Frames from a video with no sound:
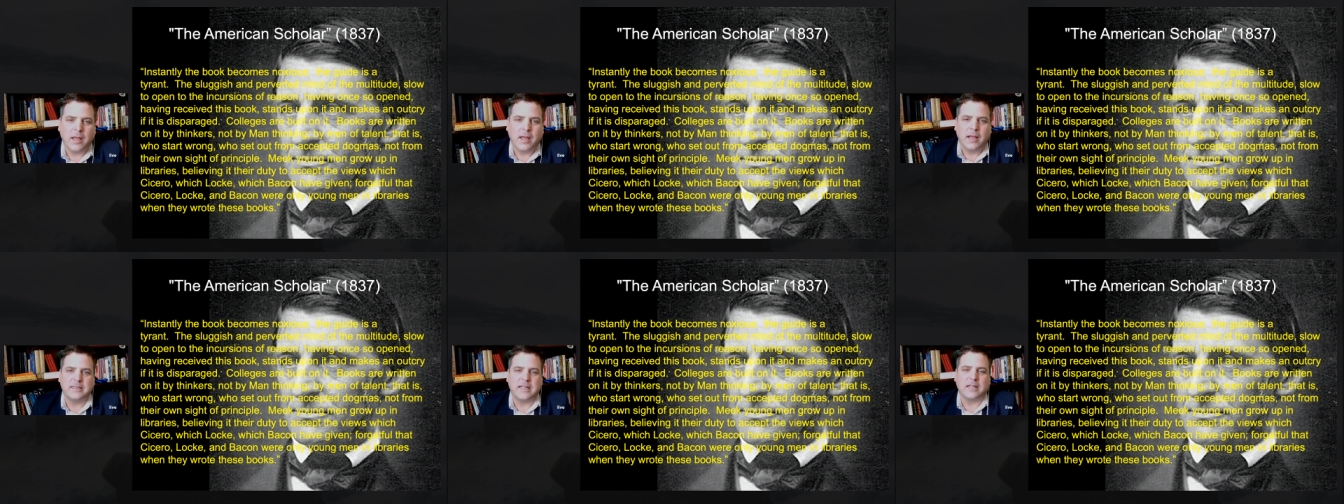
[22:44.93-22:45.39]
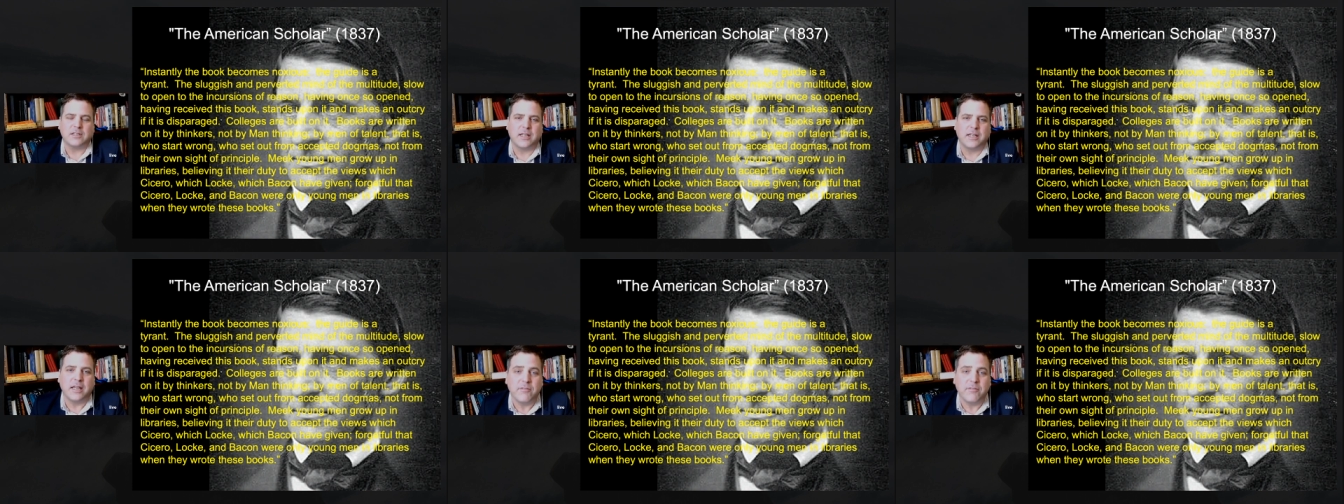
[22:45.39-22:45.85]
he's actually
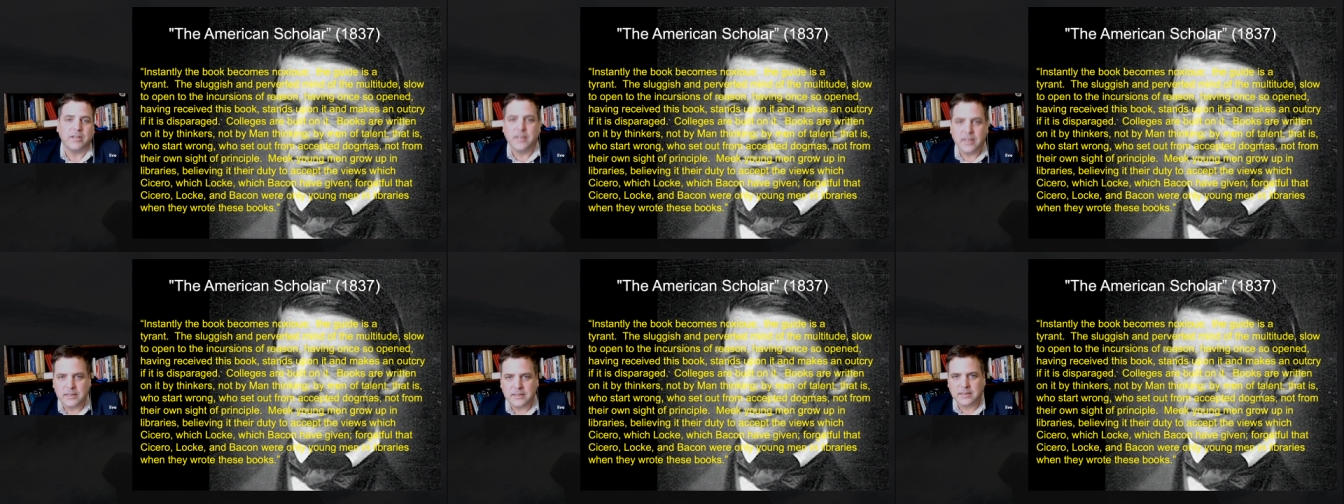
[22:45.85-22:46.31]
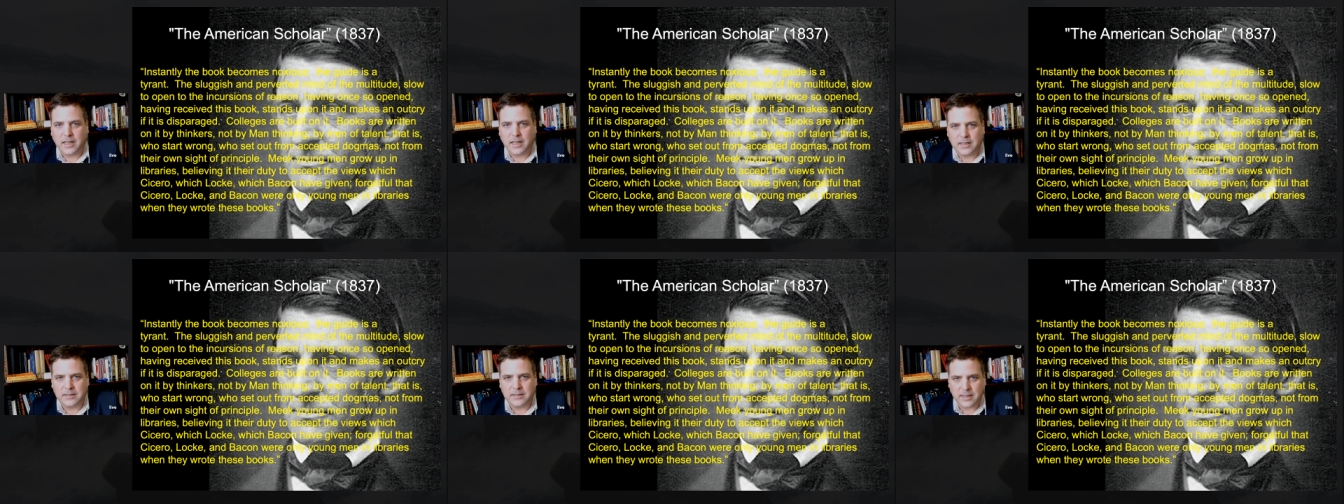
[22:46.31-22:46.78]
giving this
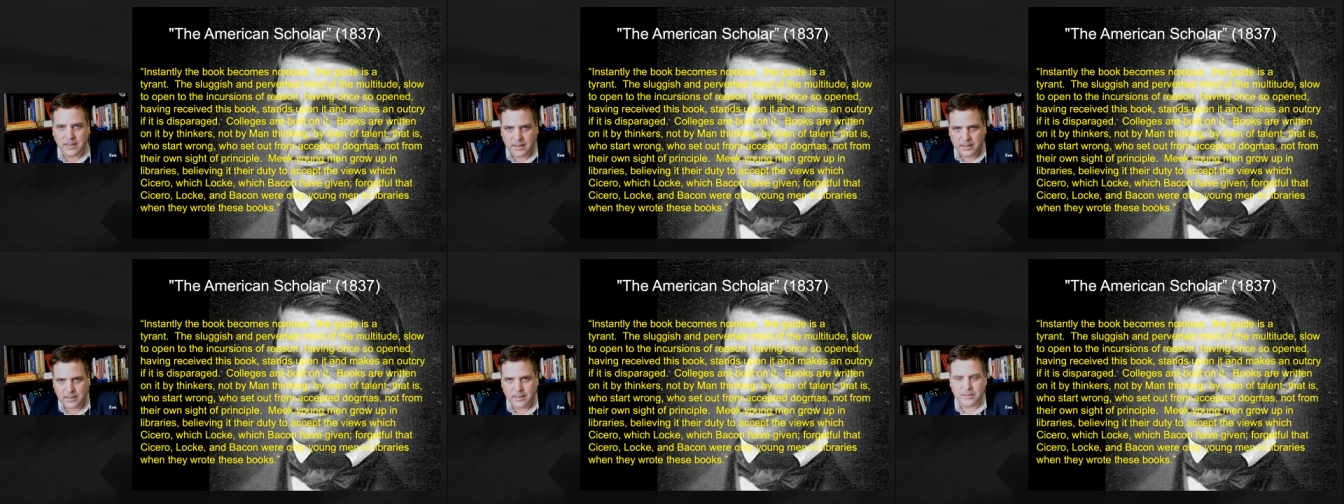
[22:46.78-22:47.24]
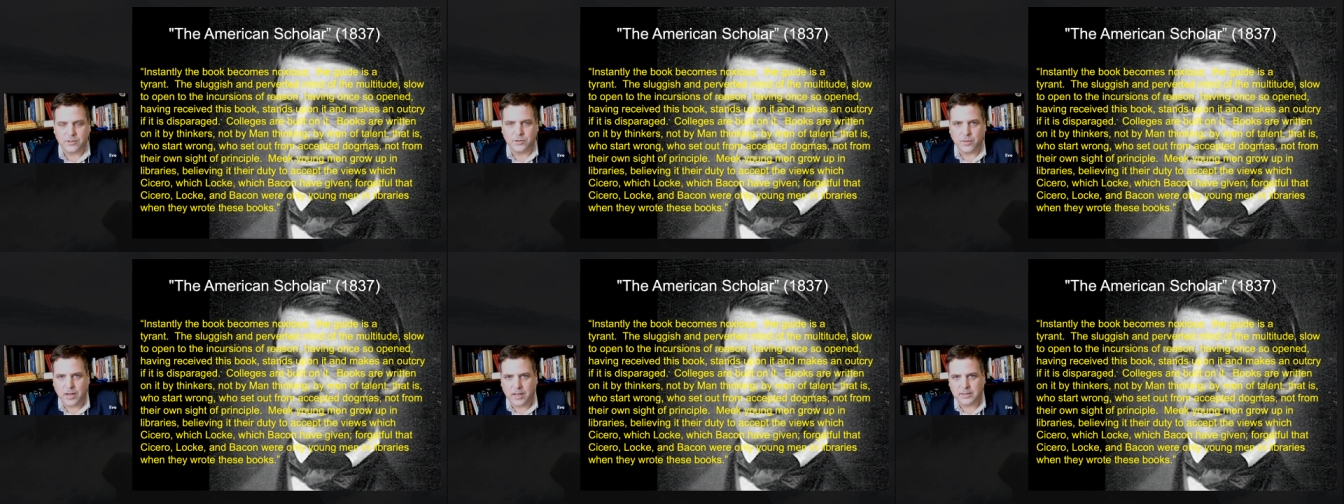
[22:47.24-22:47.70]
as a an
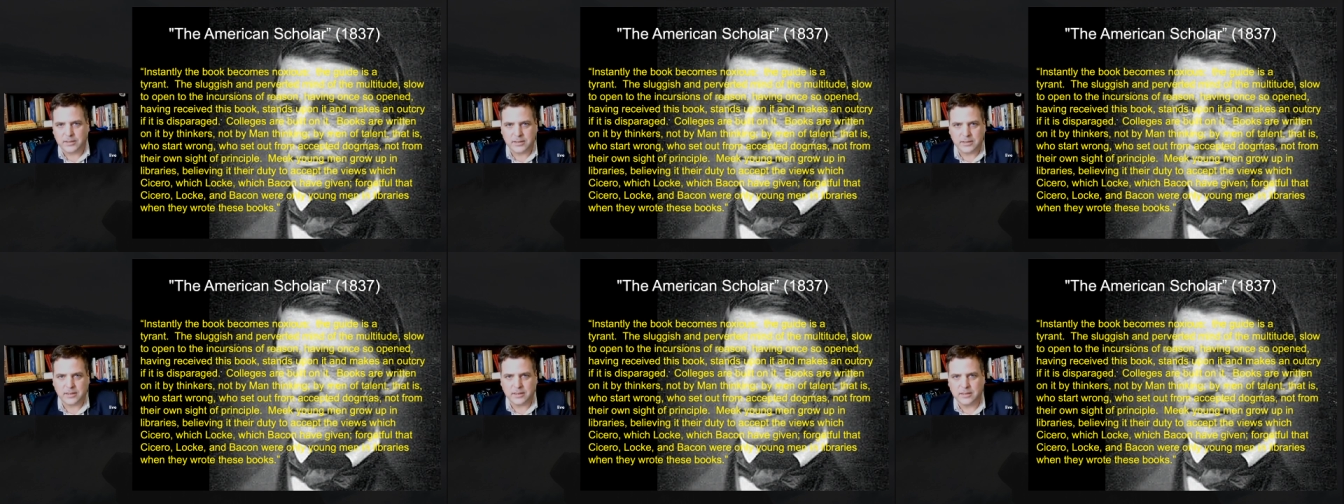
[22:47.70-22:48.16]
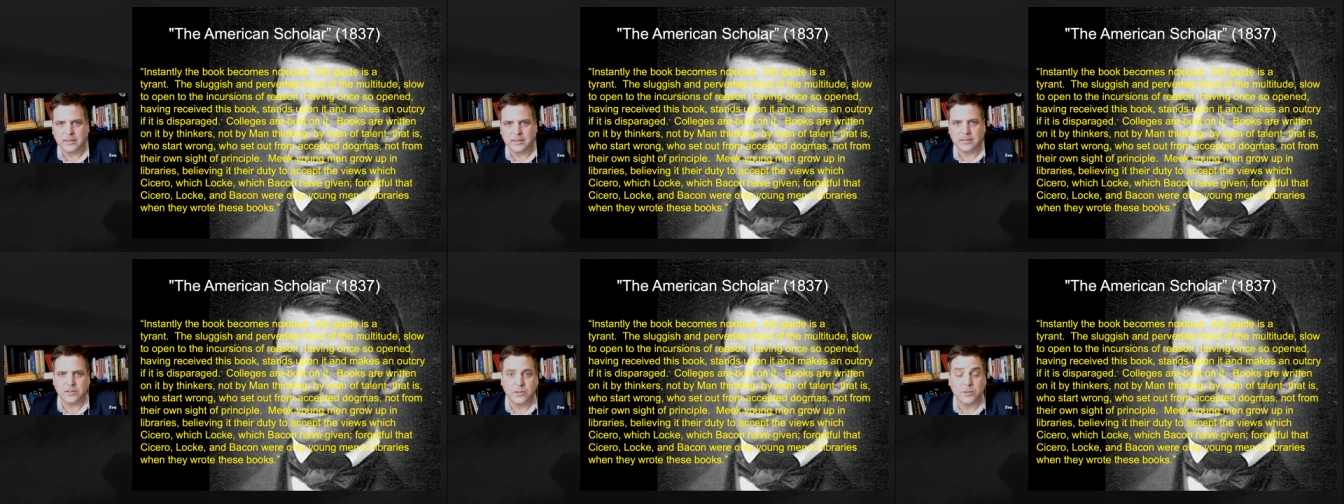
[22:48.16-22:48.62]
address
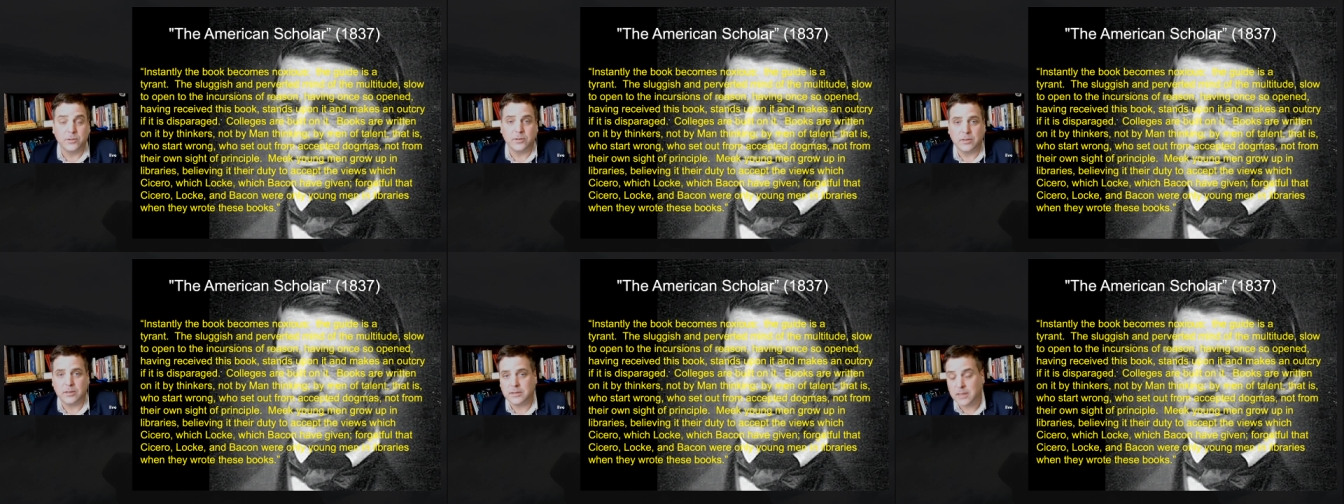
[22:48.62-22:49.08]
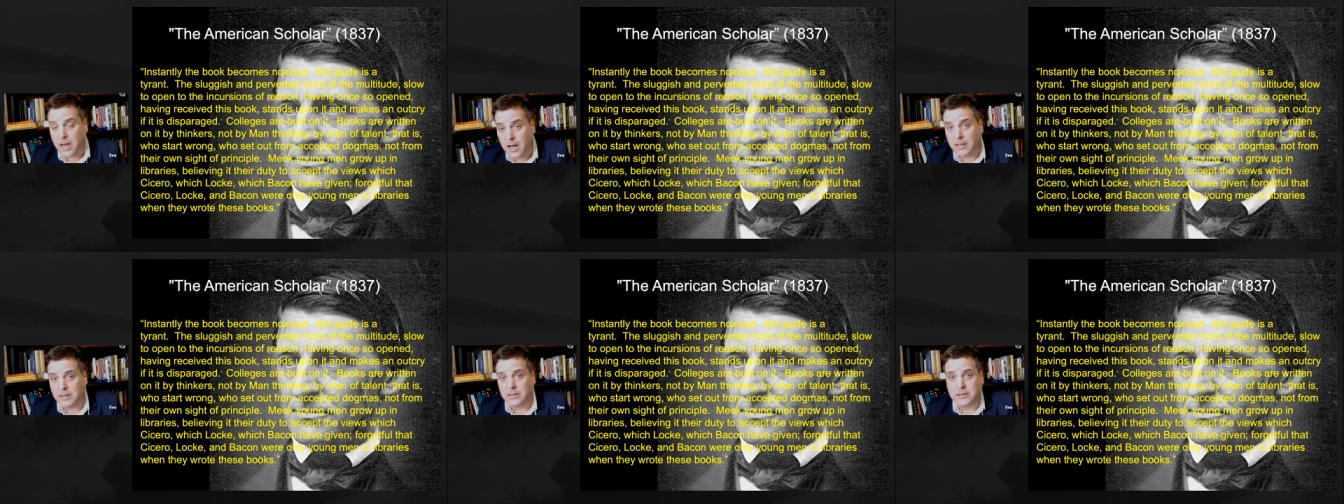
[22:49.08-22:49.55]
to
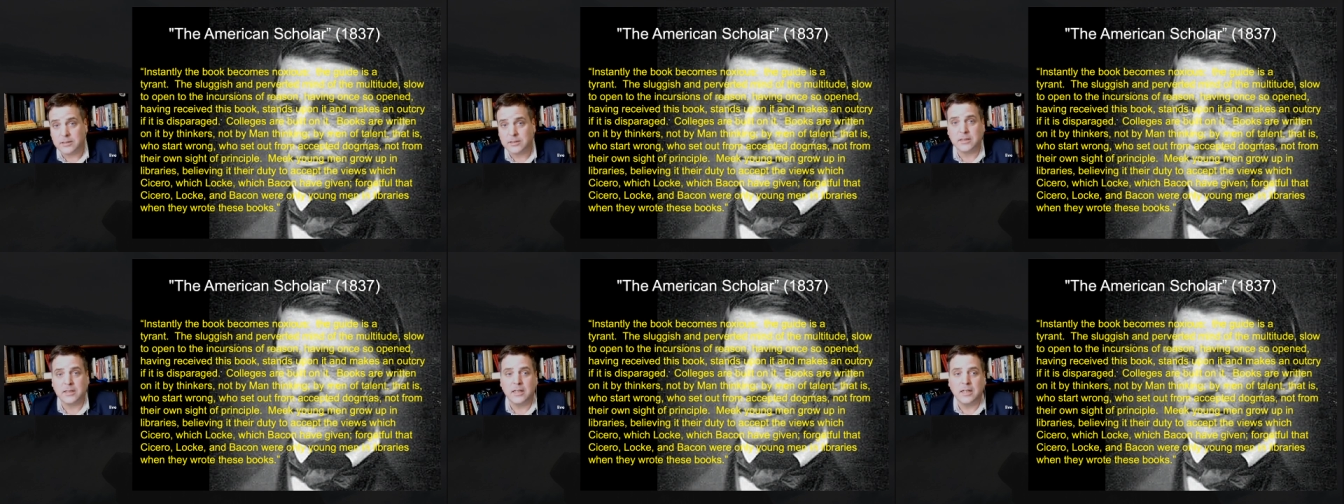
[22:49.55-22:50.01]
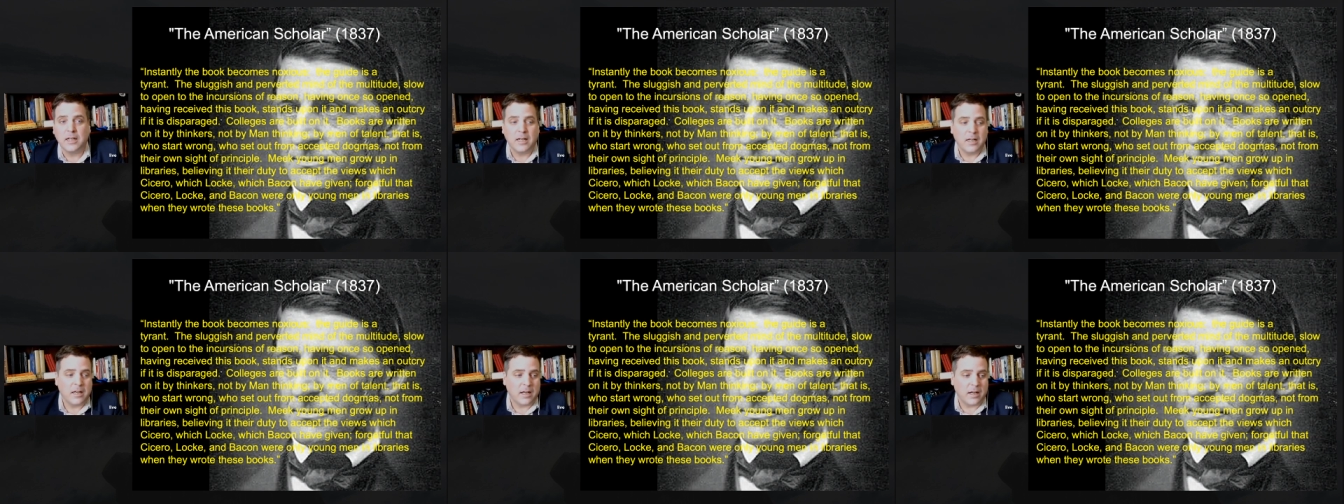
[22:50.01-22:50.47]
scholars,
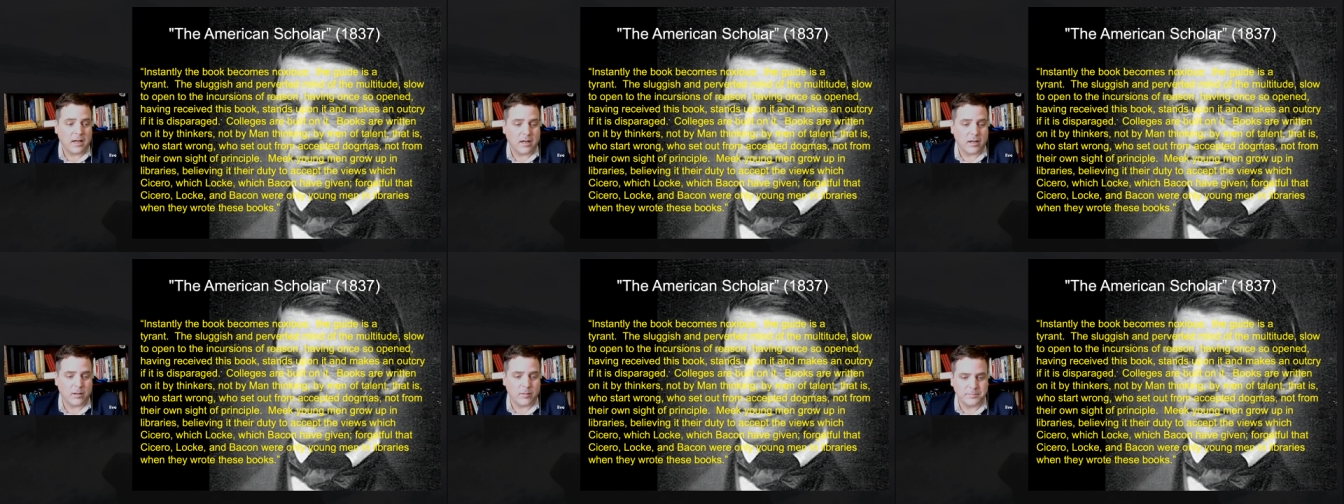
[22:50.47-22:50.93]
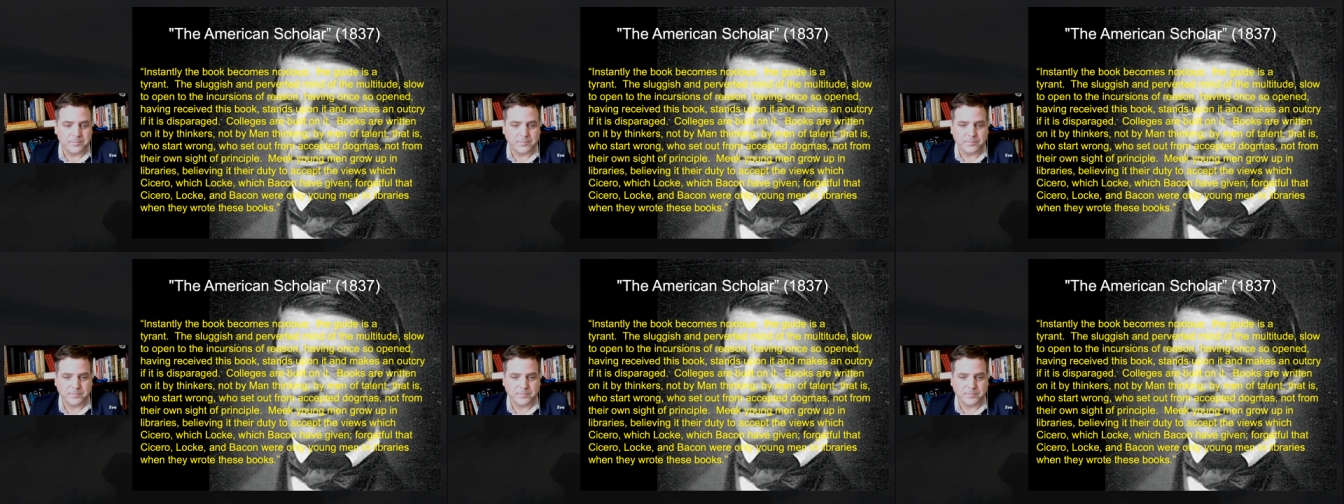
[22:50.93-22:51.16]
um,